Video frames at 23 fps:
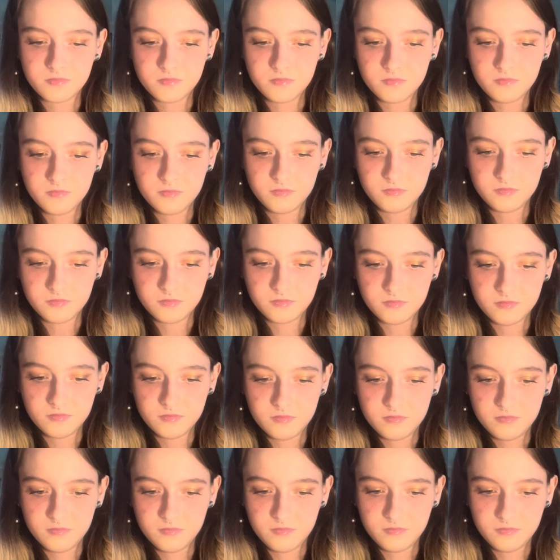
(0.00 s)

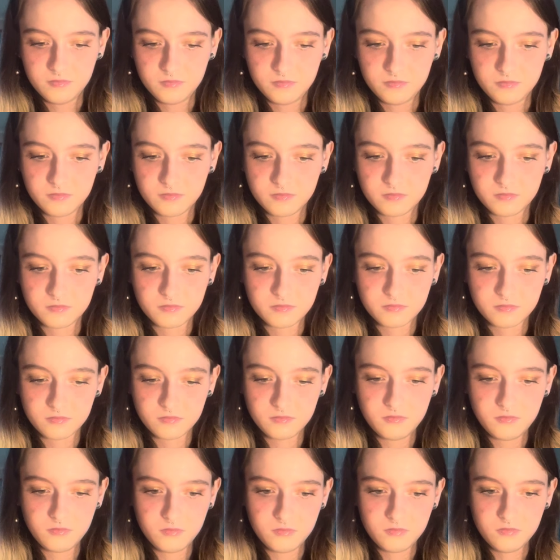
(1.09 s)

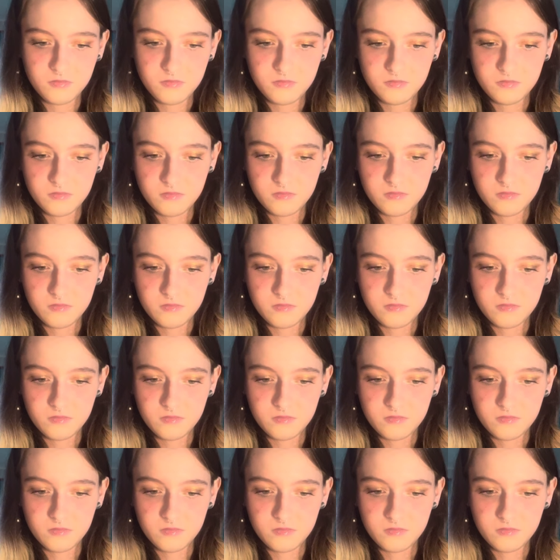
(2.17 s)
[no speech]